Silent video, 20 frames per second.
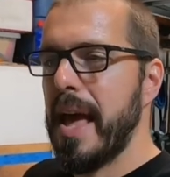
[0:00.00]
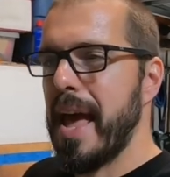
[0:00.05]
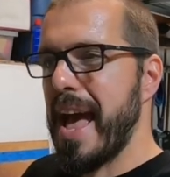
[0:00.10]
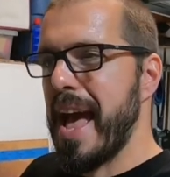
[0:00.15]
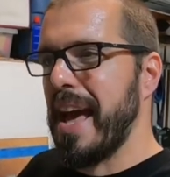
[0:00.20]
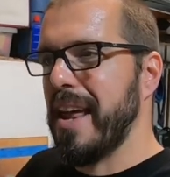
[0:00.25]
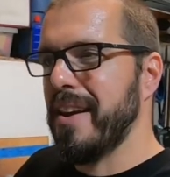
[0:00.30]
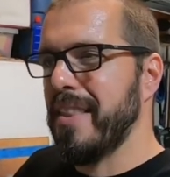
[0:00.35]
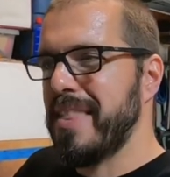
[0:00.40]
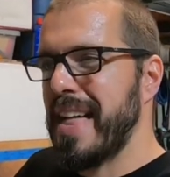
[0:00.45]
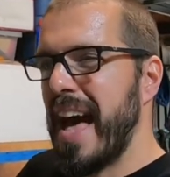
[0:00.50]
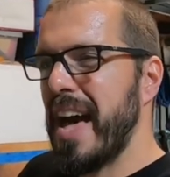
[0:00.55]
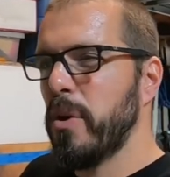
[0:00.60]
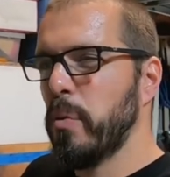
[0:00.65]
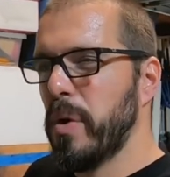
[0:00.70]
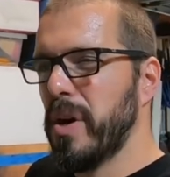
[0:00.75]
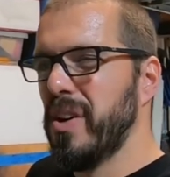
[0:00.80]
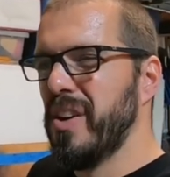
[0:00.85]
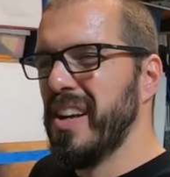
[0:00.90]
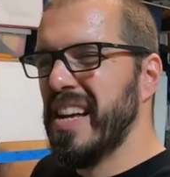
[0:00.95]
And
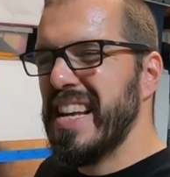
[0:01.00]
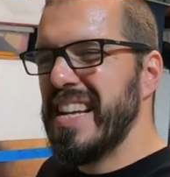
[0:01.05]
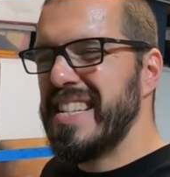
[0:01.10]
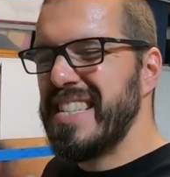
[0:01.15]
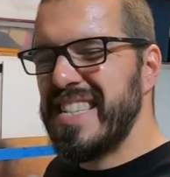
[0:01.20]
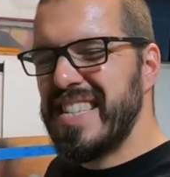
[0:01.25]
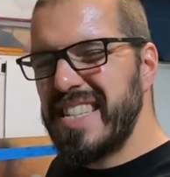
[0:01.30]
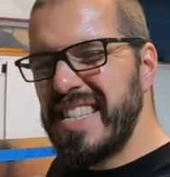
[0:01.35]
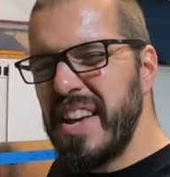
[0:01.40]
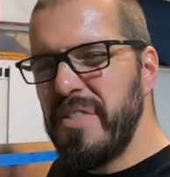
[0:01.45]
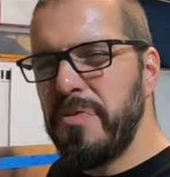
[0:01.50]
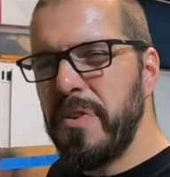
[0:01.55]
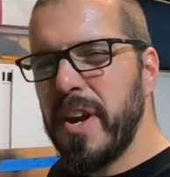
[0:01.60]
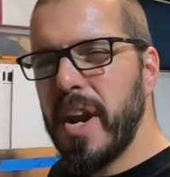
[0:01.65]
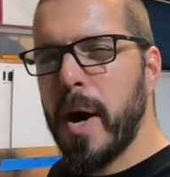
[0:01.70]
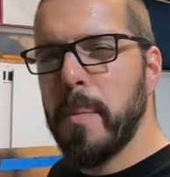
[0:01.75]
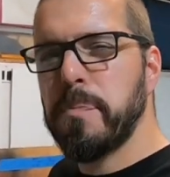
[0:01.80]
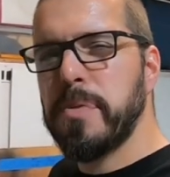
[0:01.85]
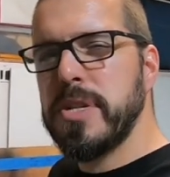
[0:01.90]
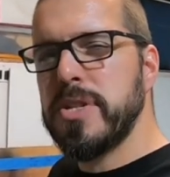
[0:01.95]
that will
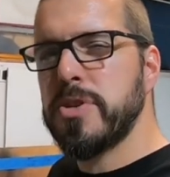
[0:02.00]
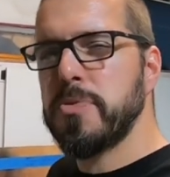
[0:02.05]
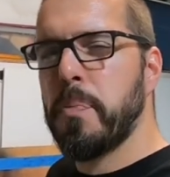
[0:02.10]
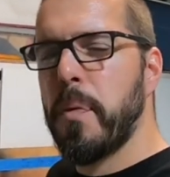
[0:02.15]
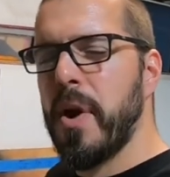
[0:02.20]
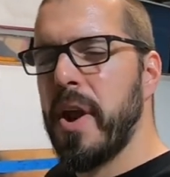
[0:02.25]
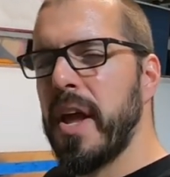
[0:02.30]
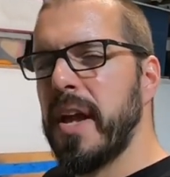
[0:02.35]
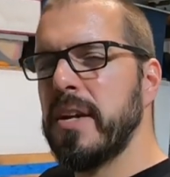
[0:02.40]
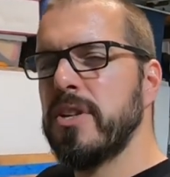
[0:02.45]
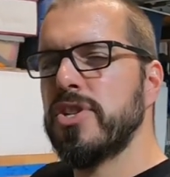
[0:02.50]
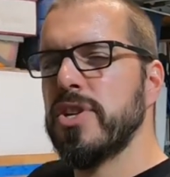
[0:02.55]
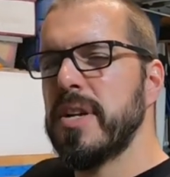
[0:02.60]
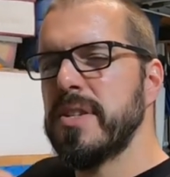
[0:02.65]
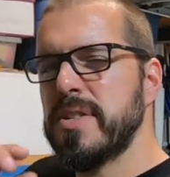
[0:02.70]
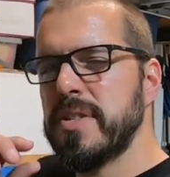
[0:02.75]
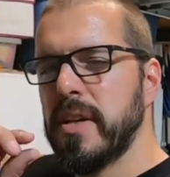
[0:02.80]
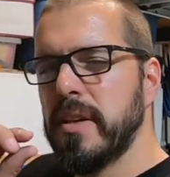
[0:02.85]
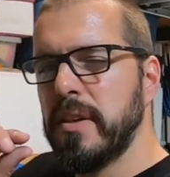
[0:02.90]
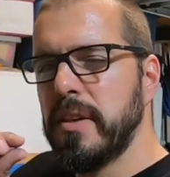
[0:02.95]
stiffen up the spring
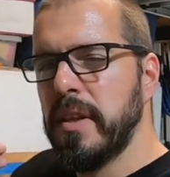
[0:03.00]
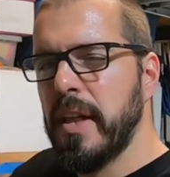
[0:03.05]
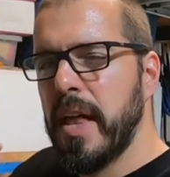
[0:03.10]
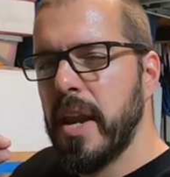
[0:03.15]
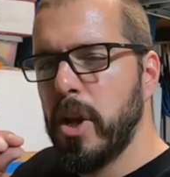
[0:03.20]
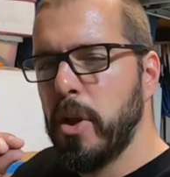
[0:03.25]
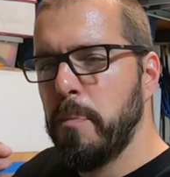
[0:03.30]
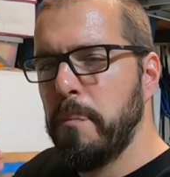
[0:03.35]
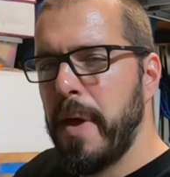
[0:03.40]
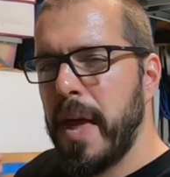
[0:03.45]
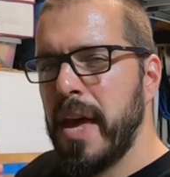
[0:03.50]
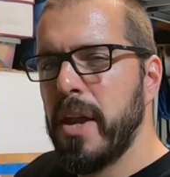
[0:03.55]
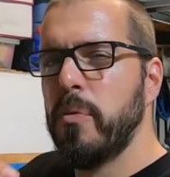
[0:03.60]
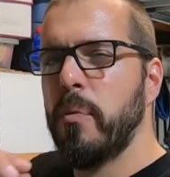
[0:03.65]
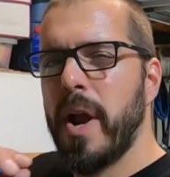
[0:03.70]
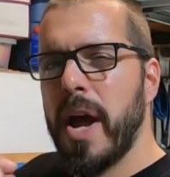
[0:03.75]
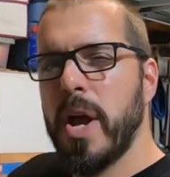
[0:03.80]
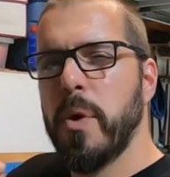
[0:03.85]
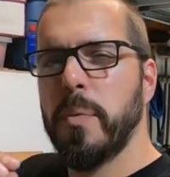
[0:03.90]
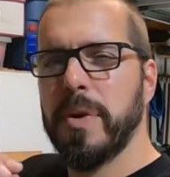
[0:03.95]
just a little bit,
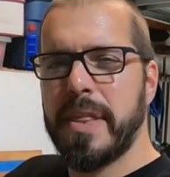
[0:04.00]
right?